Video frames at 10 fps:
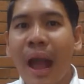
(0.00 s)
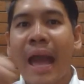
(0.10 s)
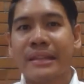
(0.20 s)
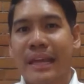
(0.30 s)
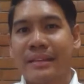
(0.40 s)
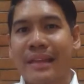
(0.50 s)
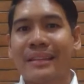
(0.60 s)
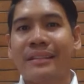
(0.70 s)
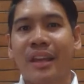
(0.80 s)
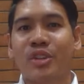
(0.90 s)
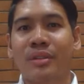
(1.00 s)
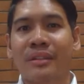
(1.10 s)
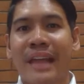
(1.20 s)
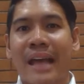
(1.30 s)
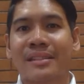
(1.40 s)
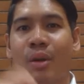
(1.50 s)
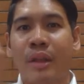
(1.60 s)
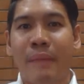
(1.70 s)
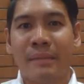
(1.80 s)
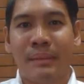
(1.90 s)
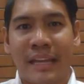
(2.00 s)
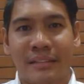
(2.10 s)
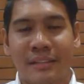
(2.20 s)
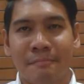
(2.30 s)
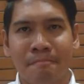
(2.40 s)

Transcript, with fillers: added that additional task on my plate.